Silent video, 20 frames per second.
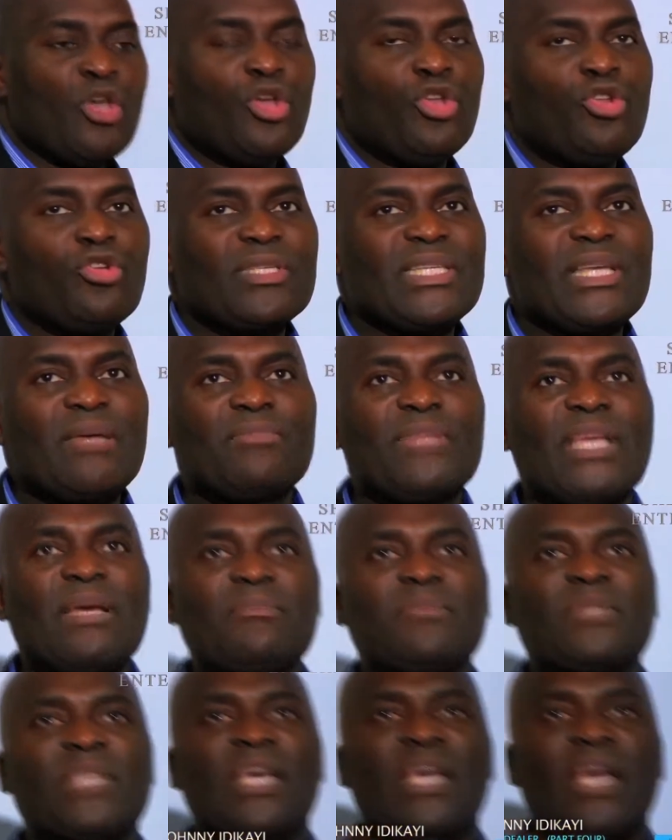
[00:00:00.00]
You know,
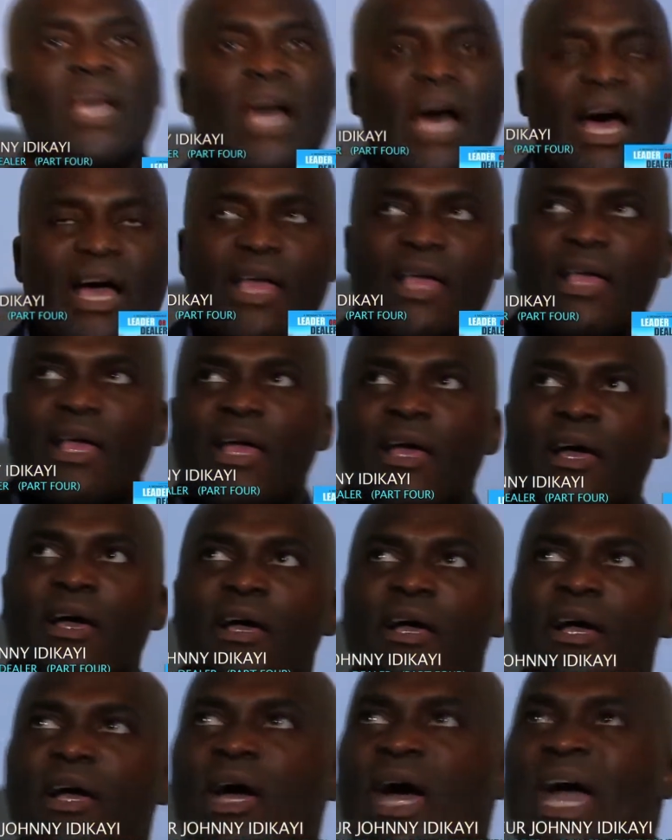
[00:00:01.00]
sometimes
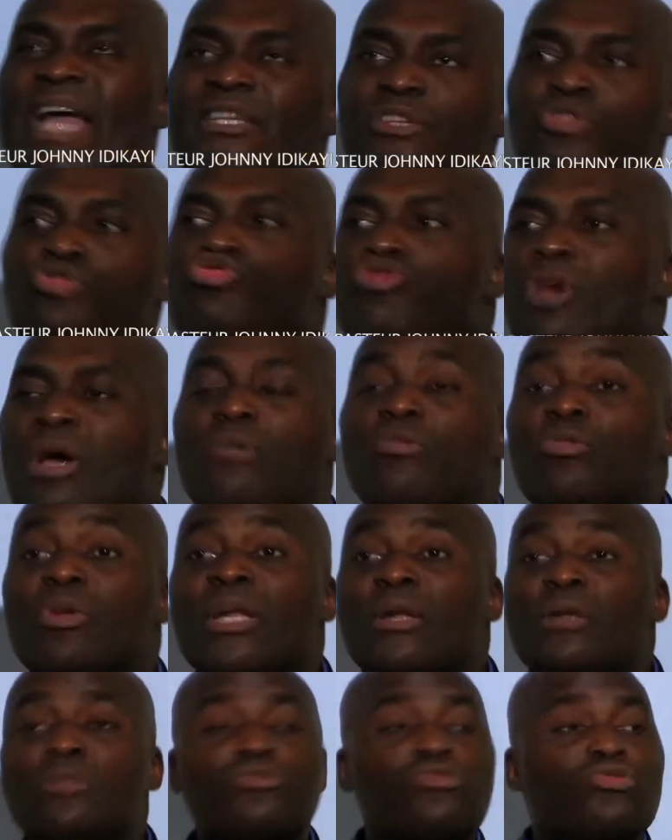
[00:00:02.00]
I struggle
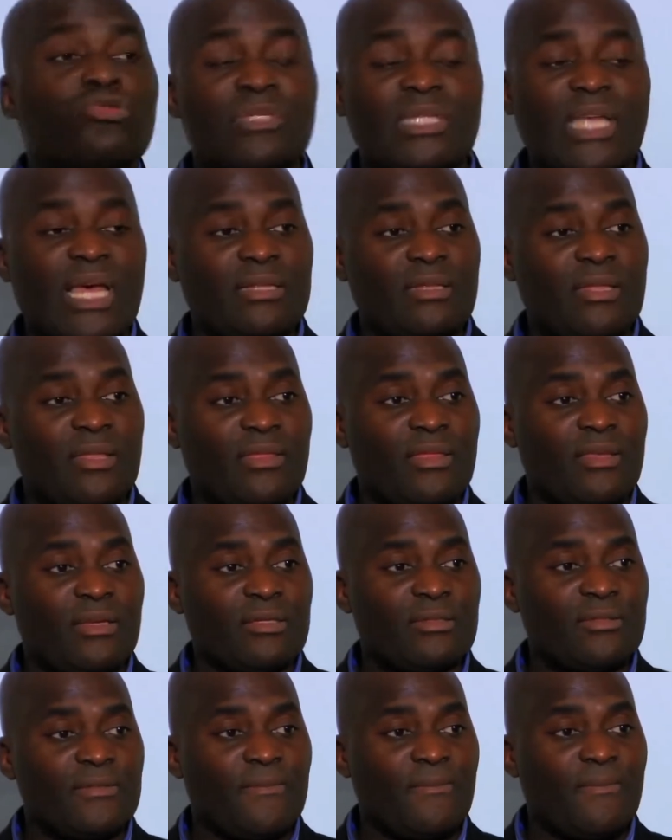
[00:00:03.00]
a lot to start this
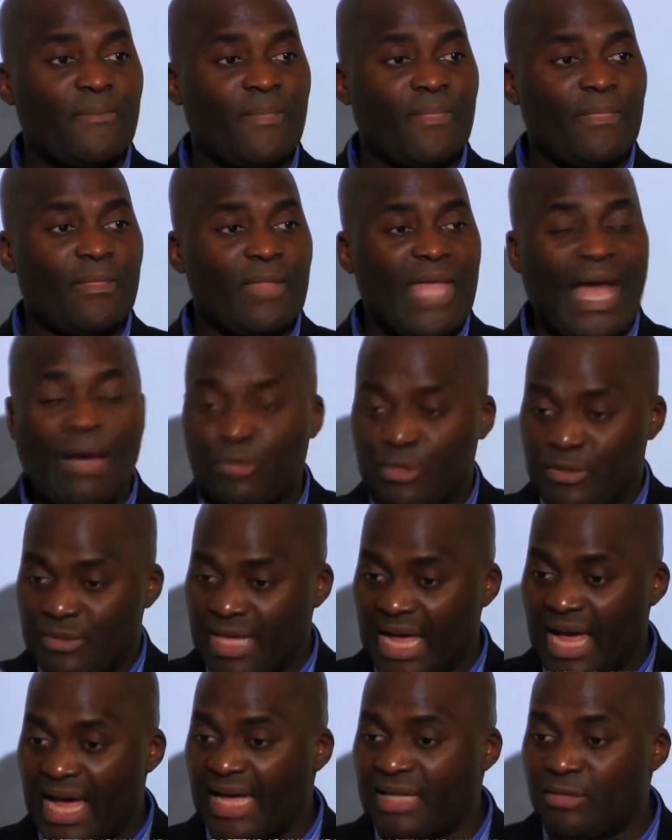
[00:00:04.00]
thing. I
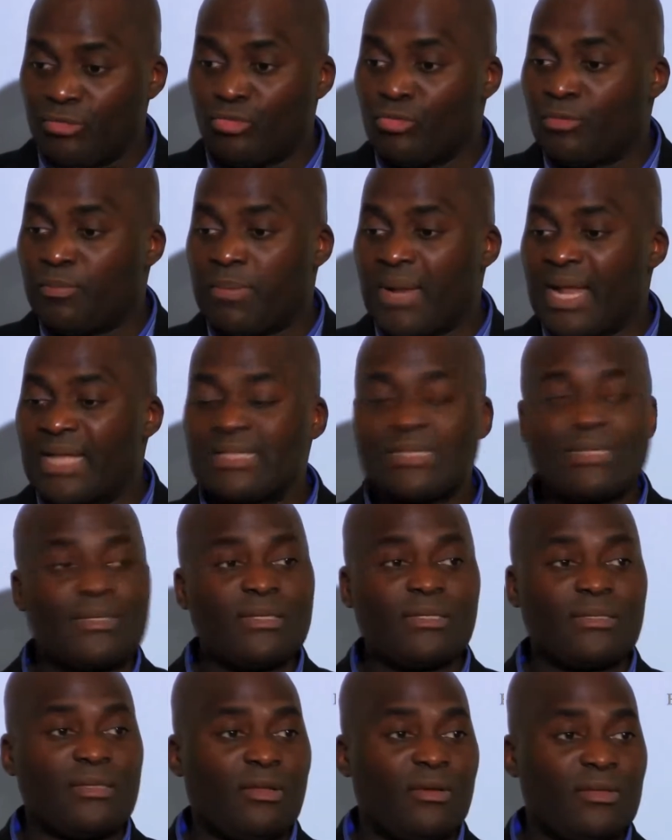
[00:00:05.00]
had good plans
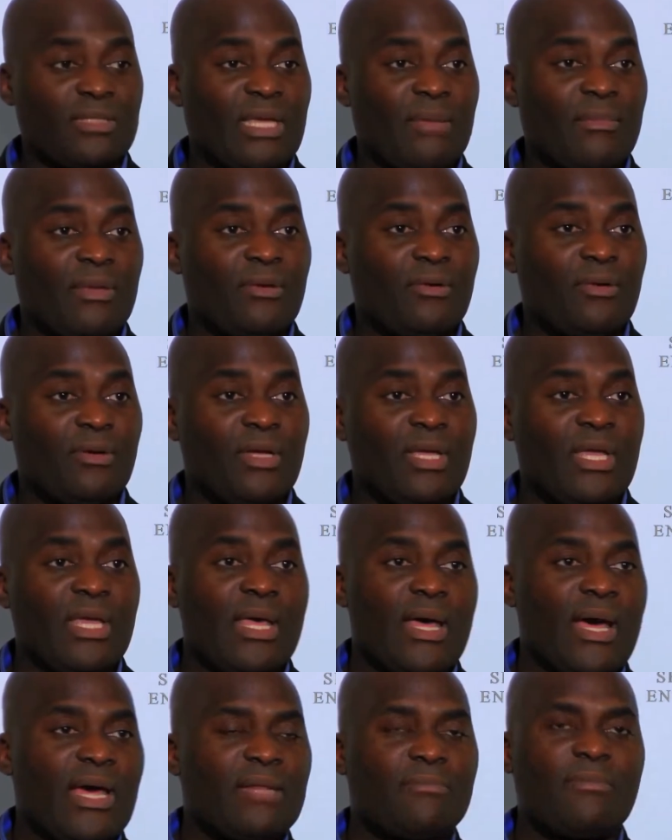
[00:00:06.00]
since a long time ago.
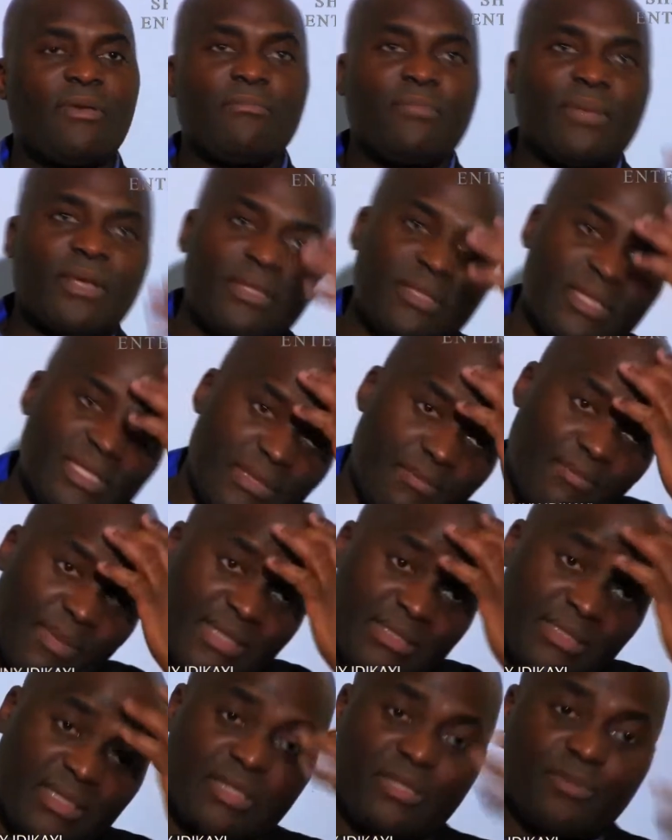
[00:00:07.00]
I remember there's a
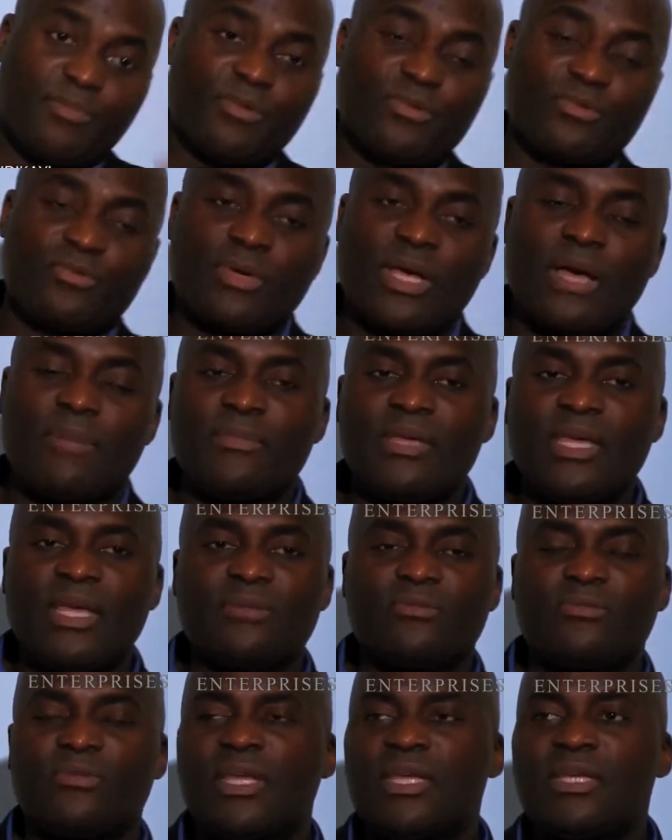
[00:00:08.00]
pastor that's supposed to come
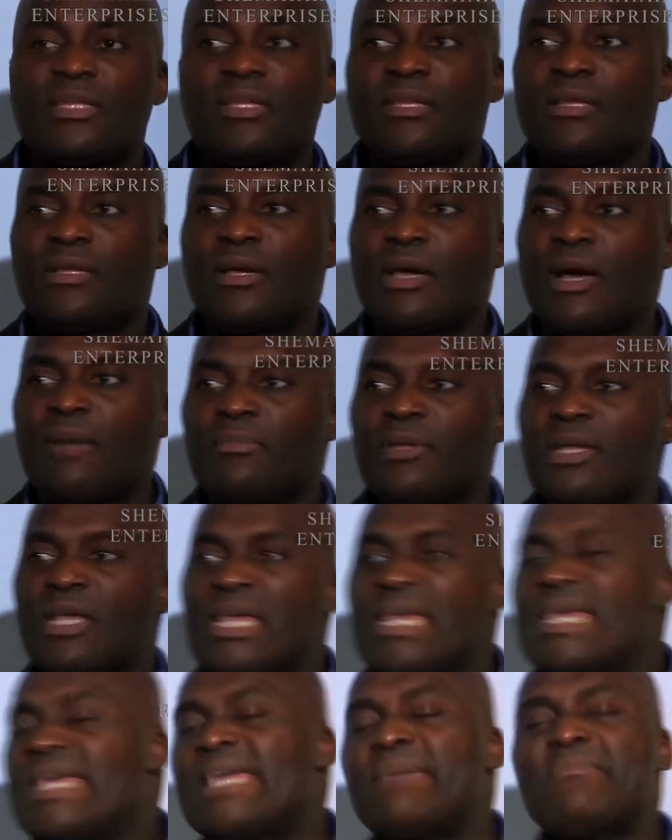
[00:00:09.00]
here today, he didn't come.
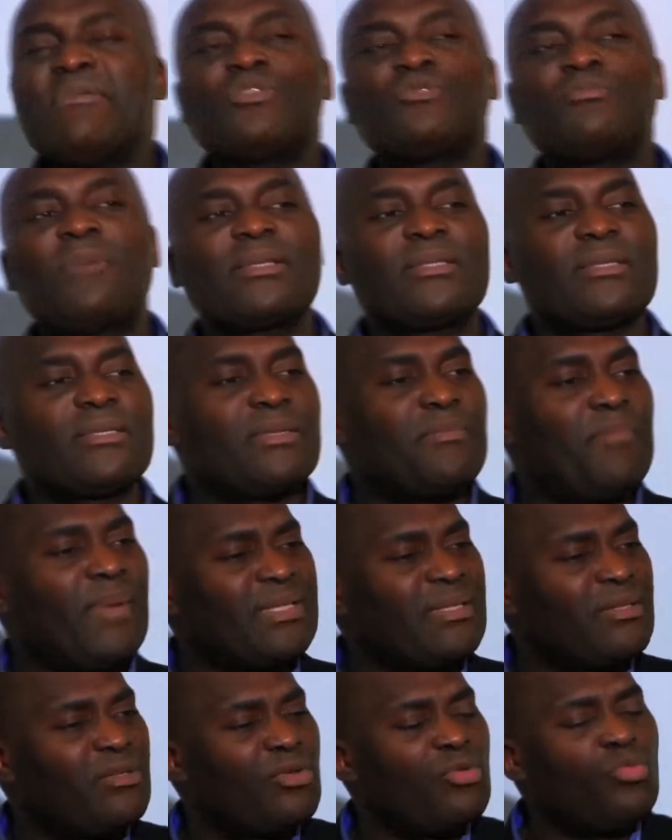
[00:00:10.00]
He came into me and said,
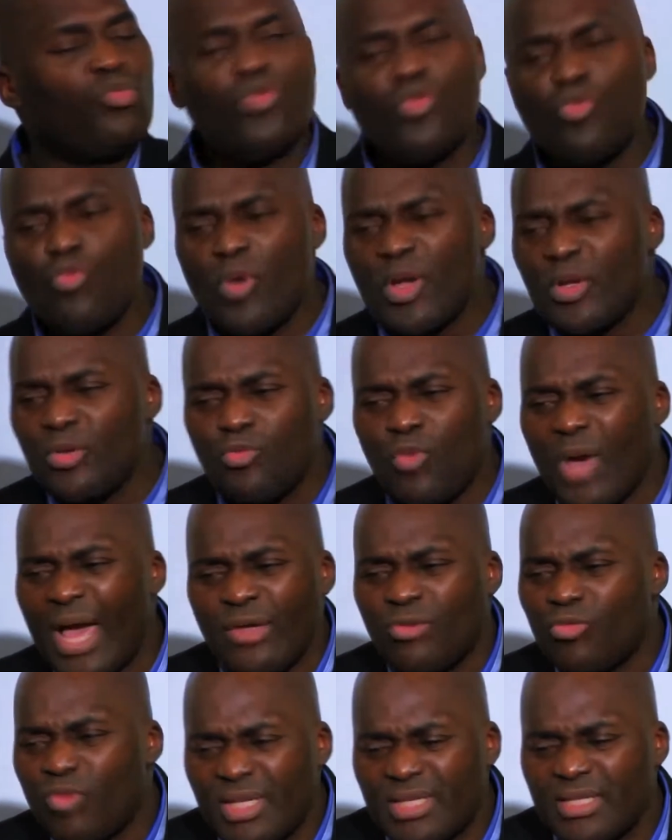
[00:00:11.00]
Pastor, why
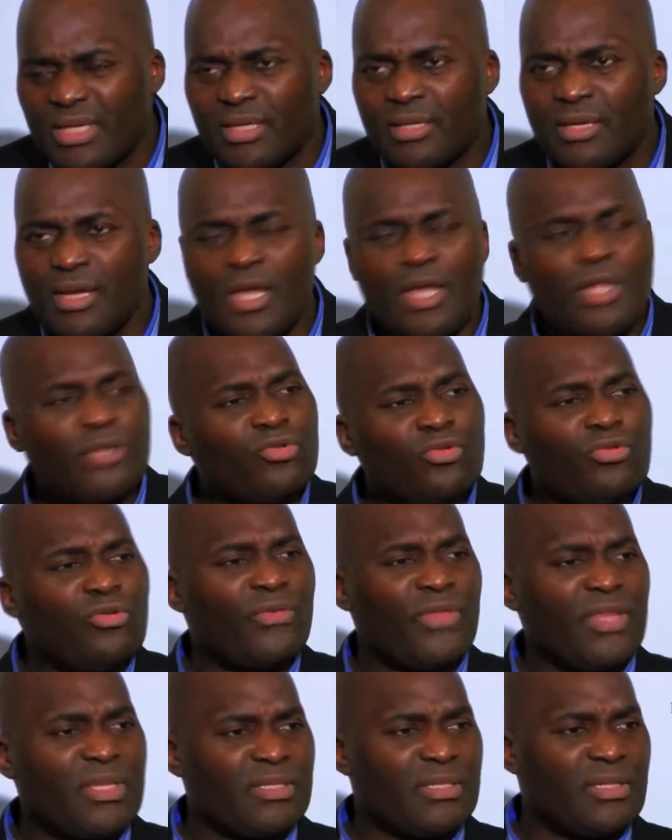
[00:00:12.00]
are you waiting to
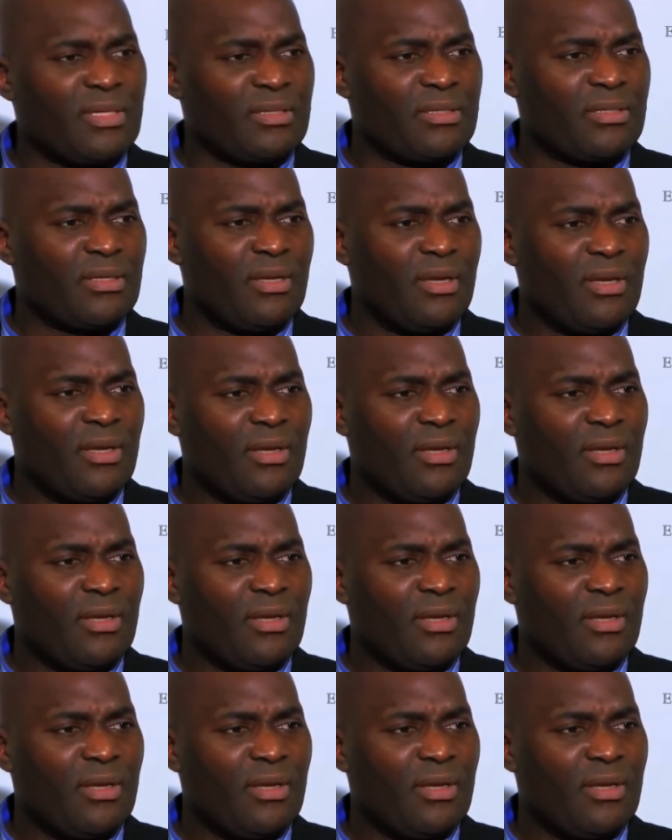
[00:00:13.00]
do these things?